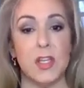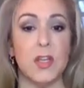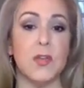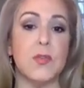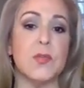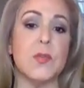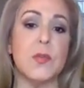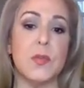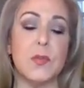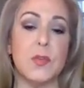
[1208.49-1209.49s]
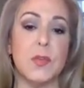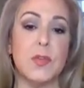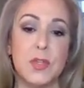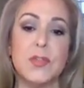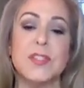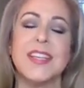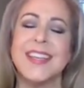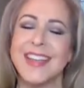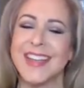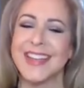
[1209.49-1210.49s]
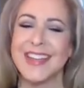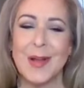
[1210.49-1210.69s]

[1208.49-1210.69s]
you using,